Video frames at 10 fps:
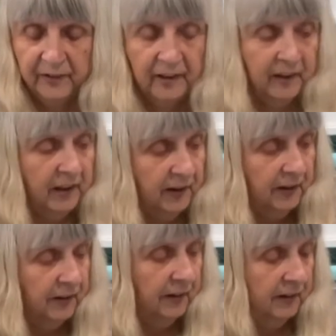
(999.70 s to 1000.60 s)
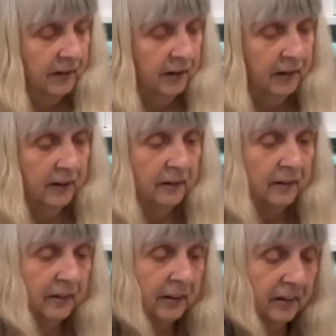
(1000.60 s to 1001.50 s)
And
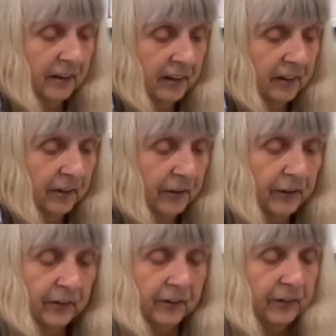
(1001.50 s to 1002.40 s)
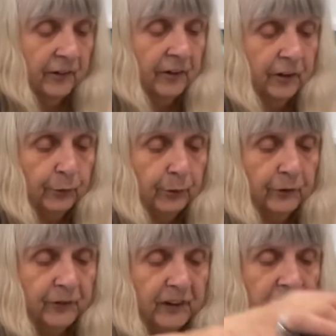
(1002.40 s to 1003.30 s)
just like the others, this will
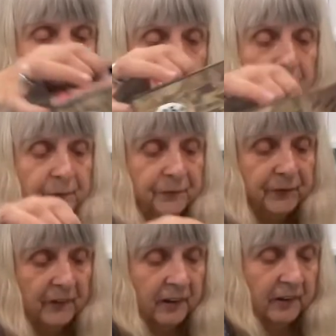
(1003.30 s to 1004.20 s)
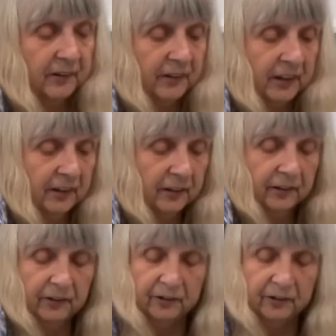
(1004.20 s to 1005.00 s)
fit a standard